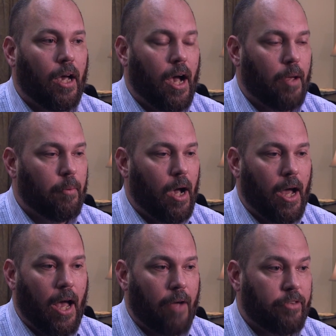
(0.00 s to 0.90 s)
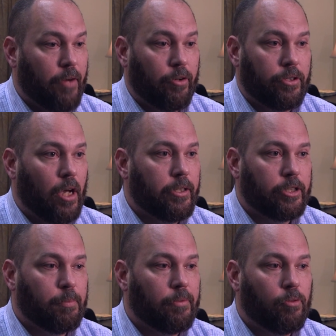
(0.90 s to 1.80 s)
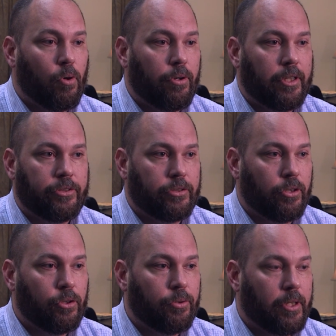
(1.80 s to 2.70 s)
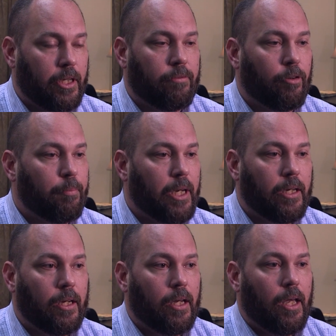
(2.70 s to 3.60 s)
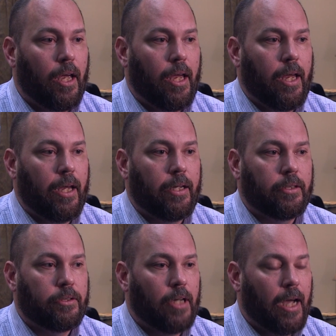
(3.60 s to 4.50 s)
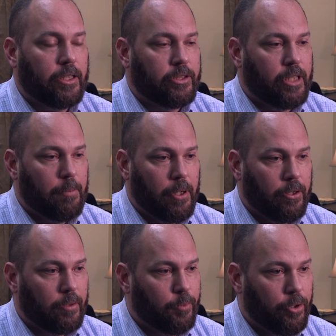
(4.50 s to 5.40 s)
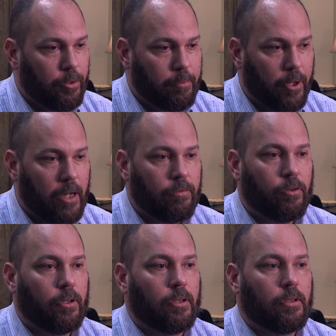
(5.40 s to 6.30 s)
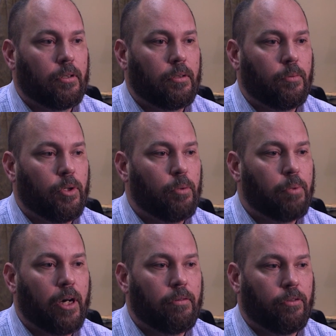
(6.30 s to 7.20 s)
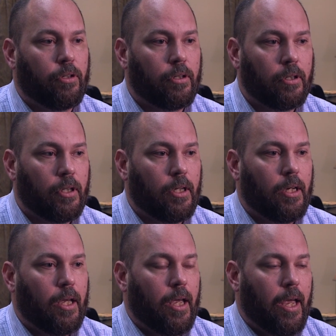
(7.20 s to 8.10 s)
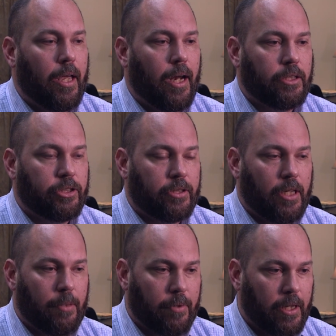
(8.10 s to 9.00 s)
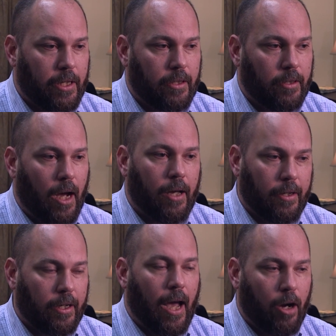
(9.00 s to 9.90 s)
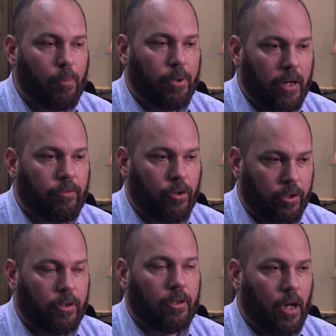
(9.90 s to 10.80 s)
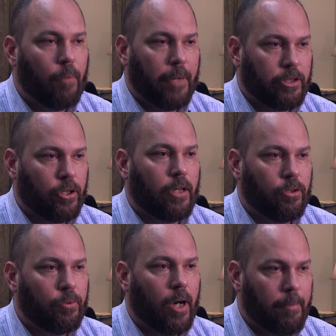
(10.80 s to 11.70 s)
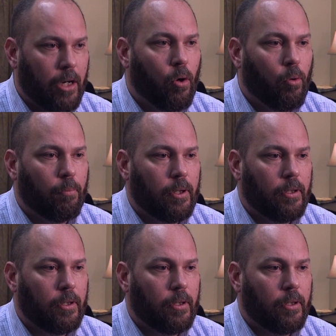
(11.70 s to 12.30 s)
I've never done this before. This is a new thing for me. And I just keep hearing, Will, pray for her. Will, pray for her. And I just keep thinking, God, I'll pray for her. I'll make sure I do it when I'm at home.